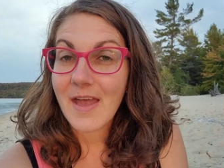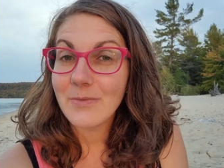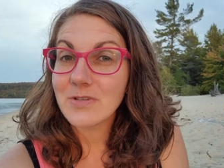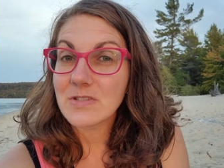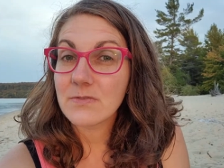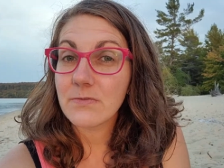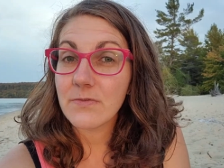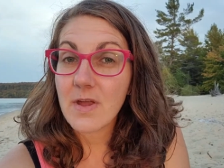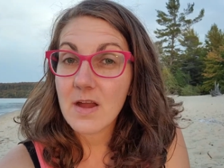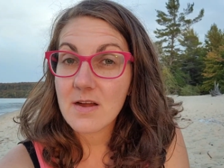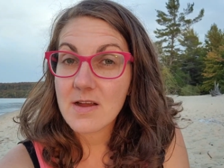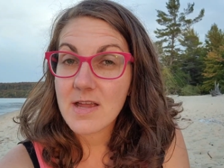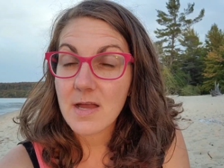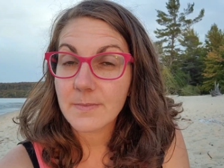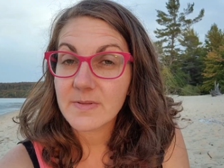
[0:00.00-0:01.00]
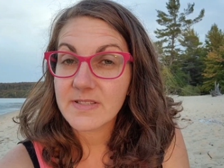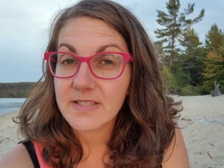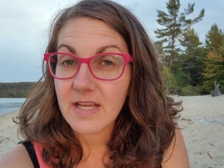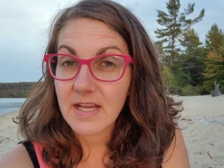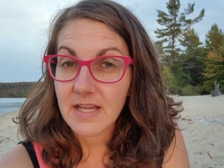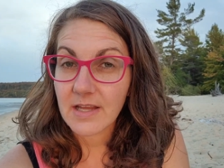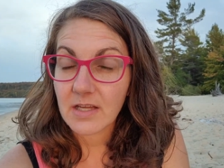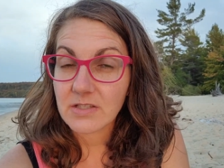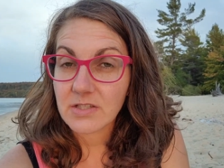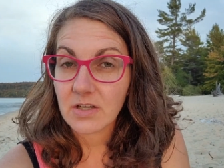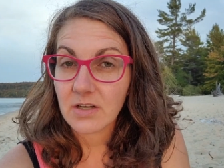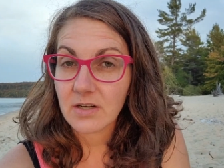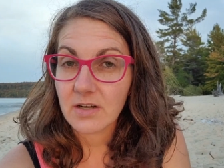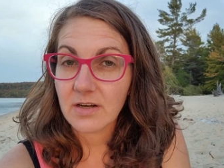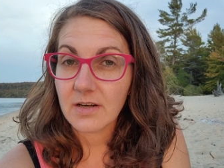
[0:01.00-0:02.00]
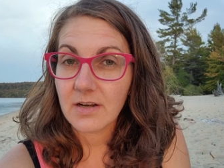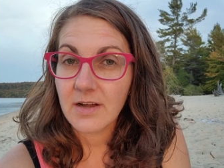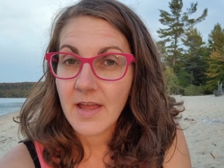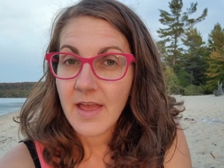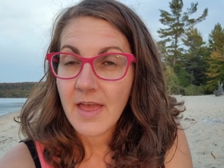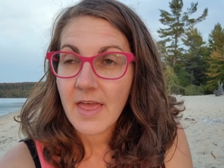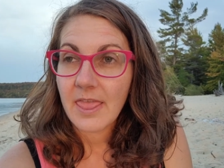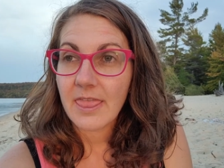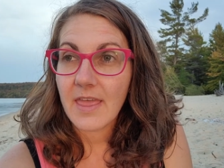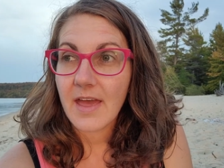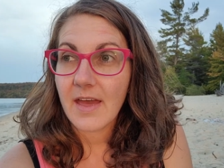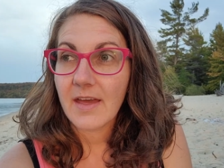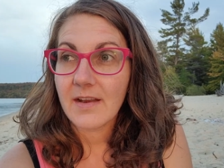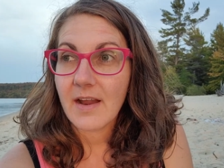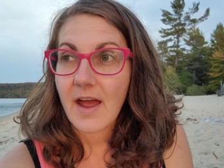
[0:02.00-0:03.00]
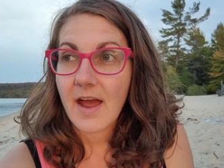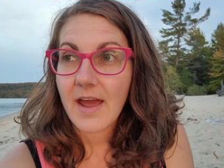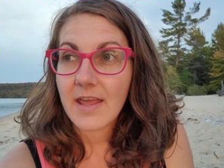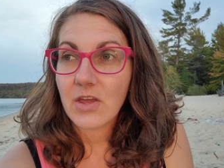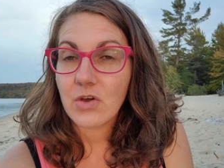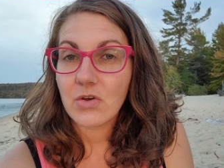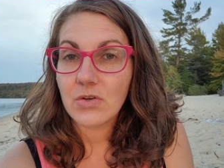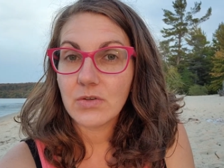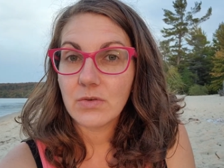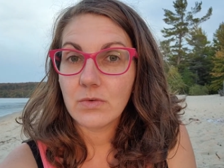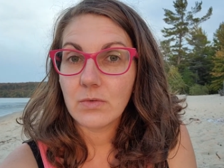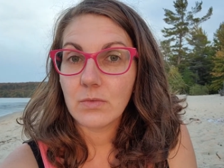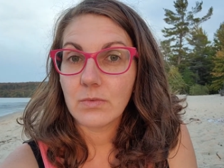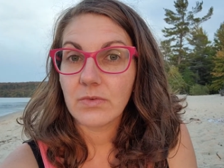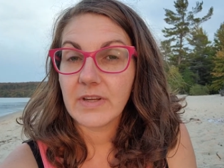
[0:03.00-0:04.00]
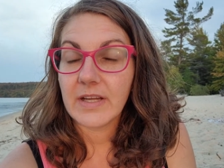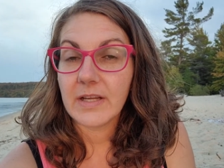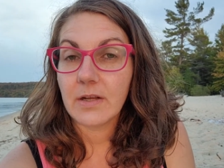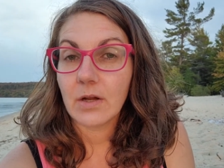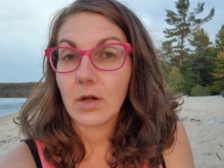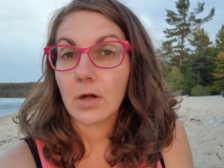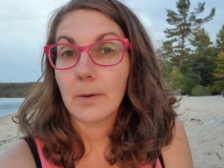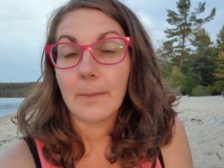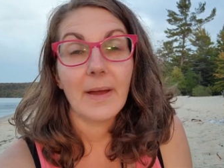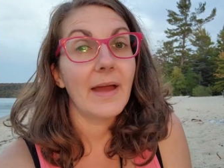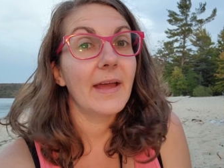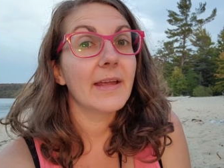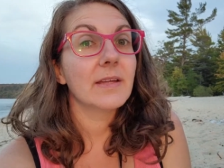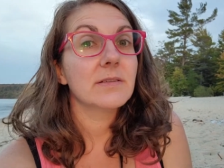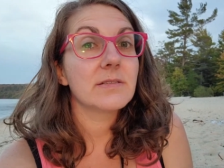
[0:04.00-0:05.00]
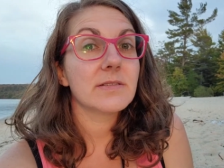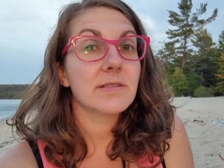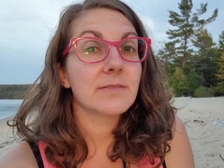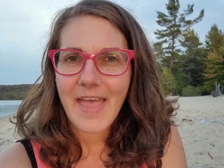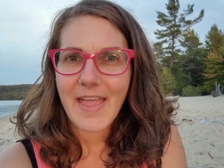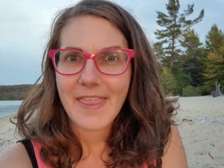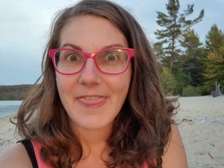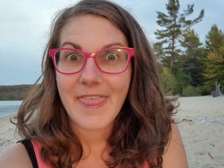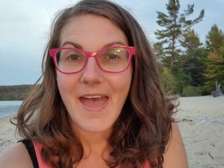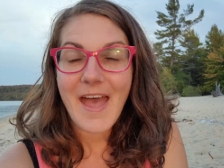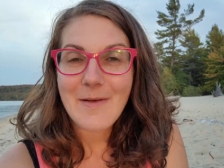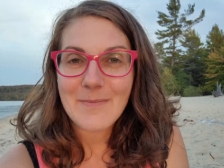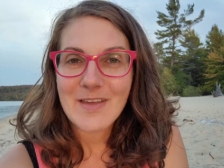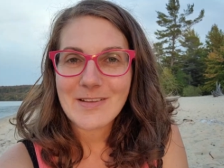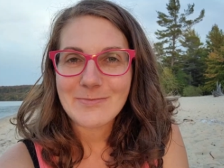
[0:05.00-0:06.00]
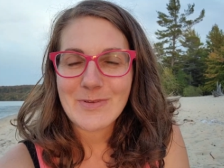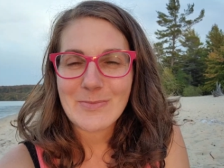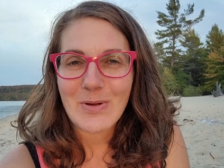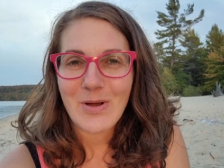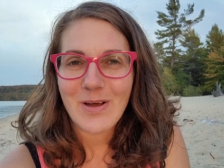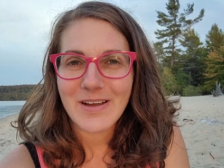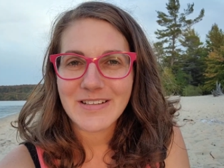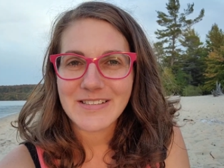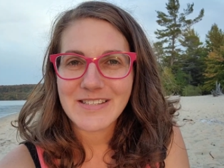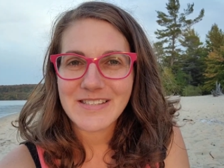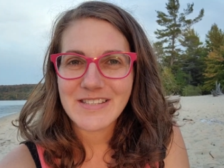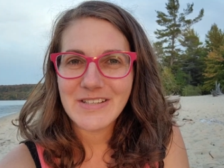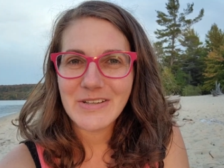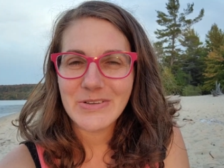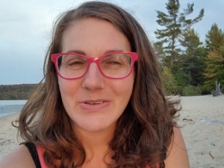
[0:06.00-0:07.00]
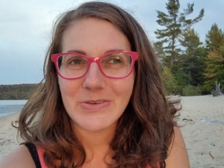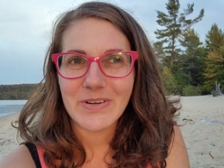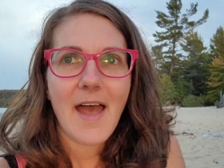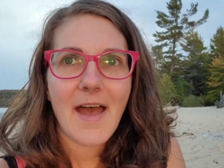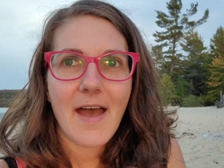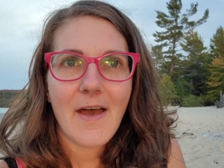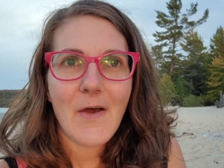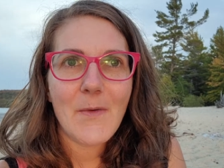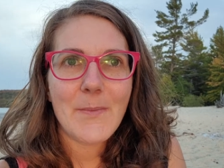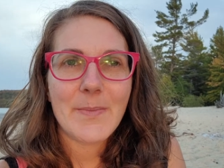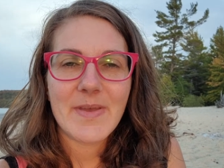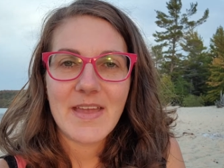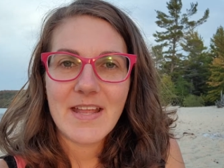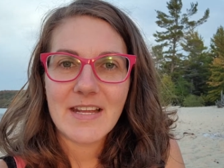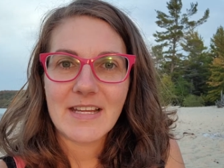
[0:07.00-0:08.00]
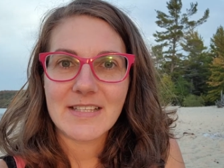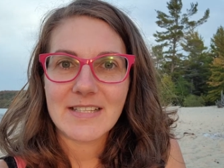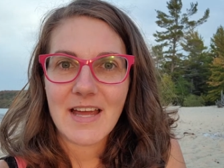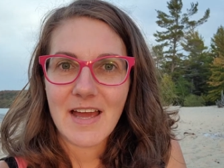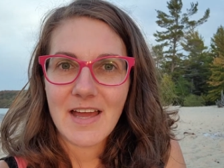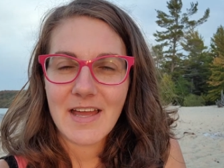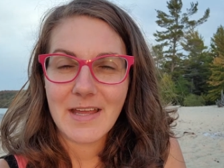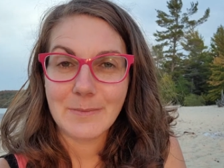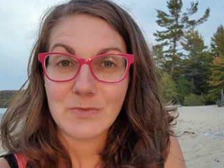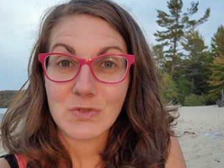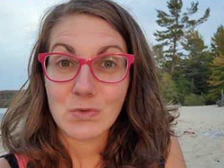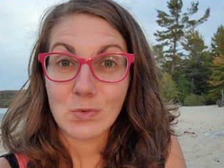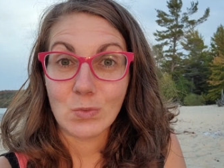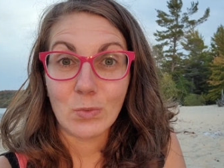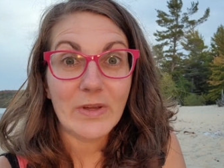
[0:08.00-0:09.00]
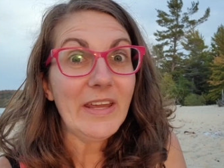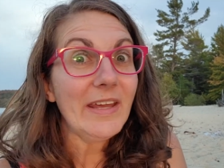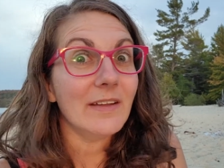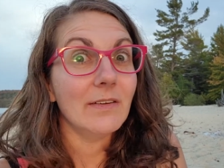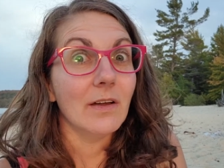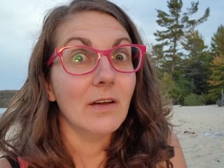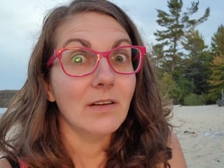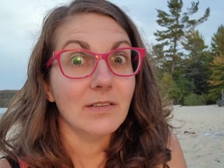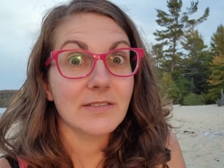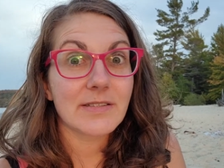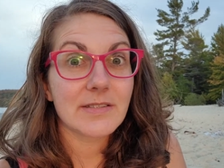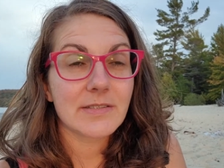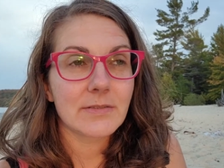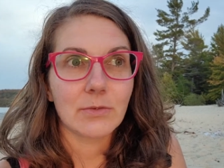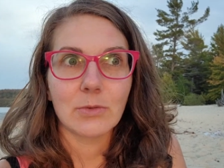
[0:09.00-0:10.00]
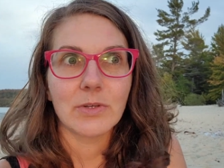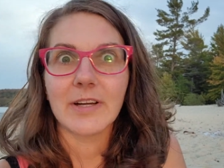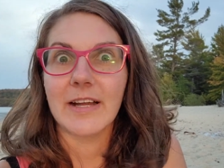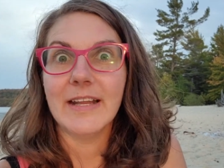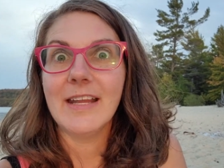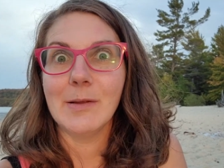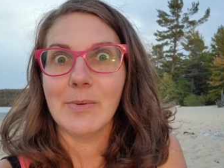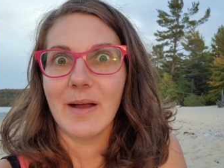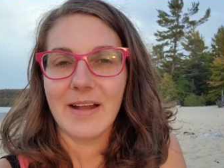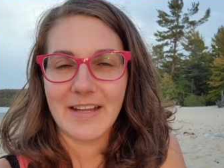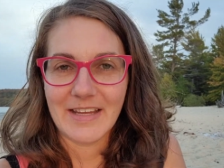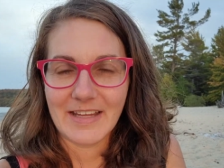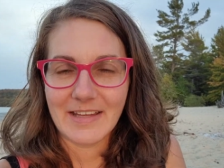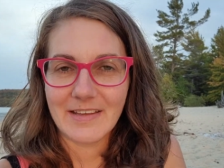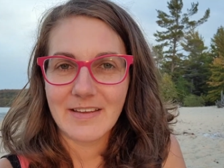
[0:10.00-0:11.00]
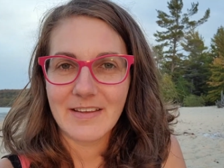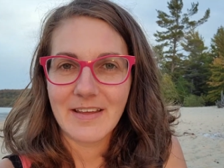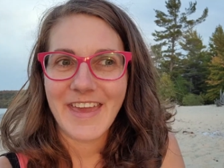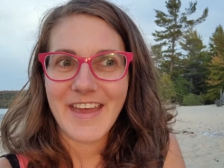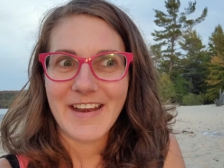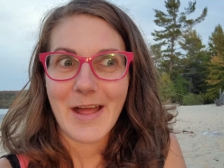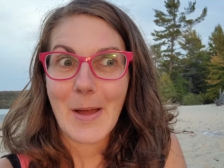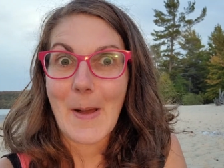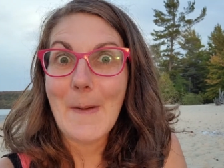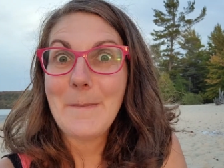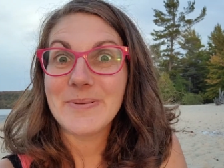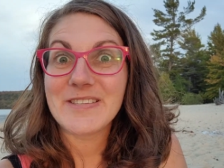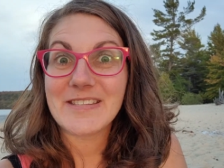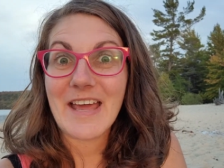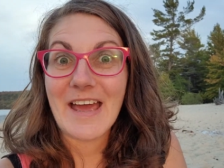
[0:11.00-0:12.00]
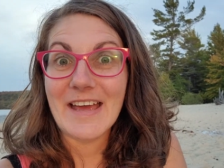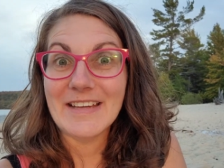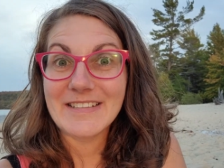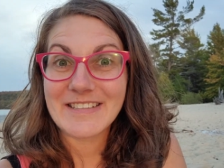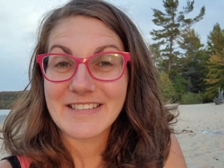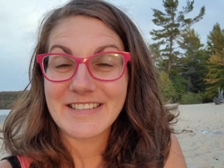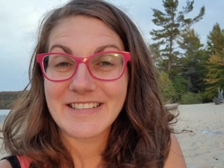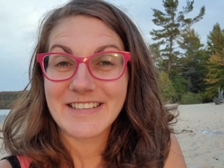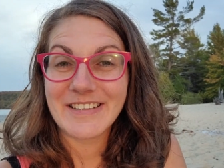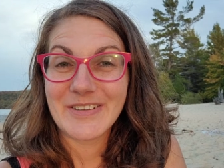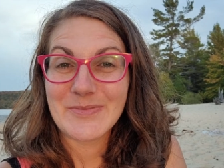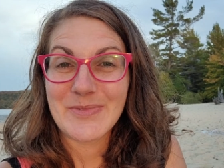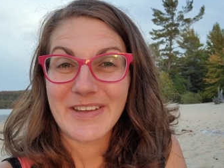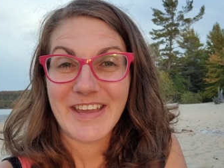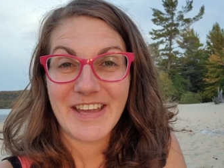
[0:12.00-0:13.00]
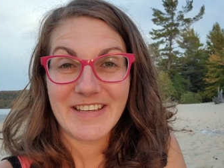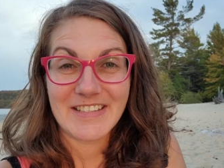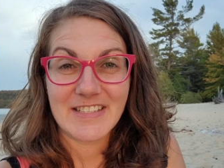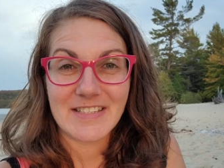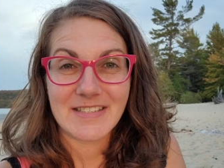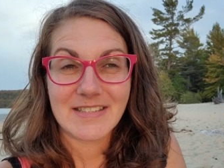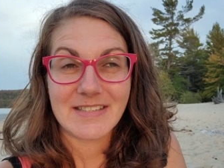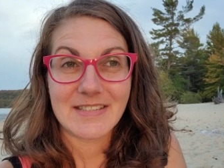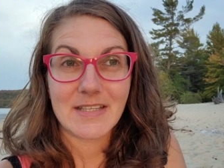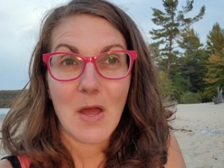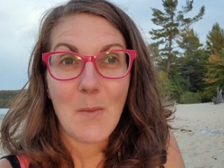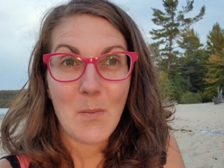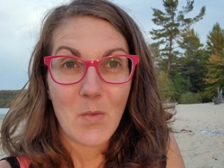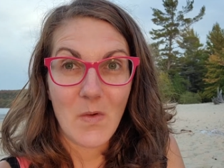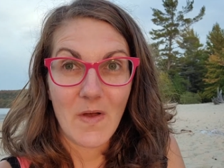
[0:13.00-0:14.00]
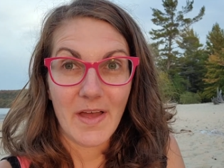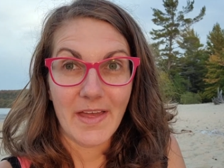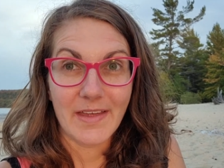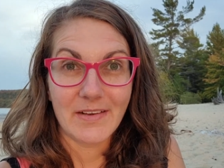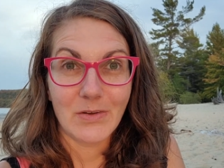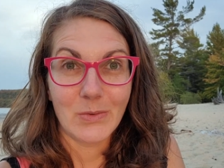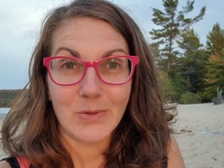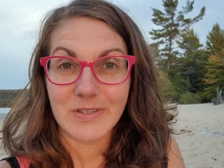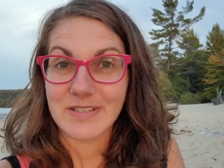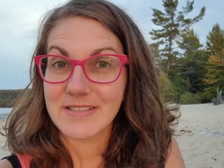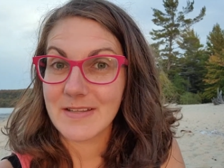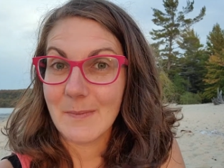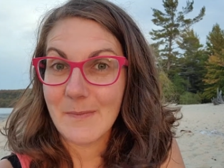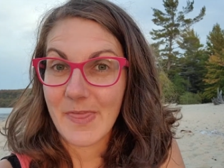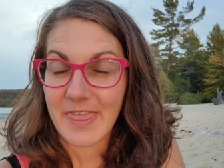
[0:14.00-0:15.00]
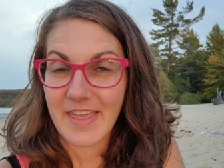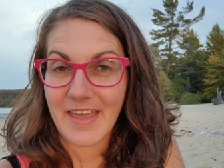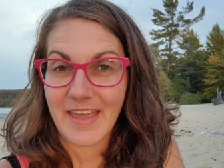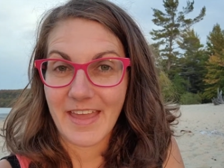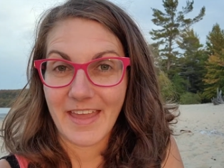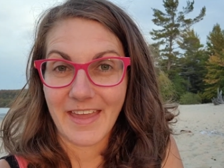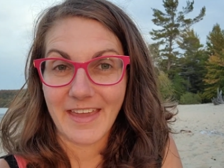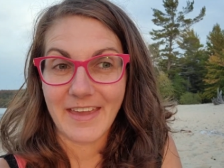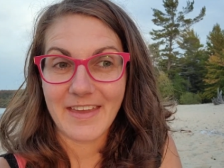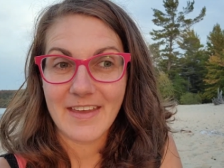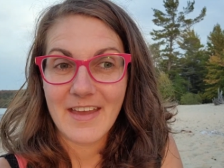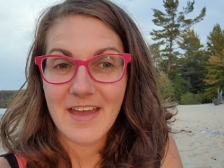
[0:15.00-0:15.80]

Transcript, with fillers: that was very upsetting to her that I couldn't read her mind. And that made me pause too. How many times do we adults or anybody get upset because someone or something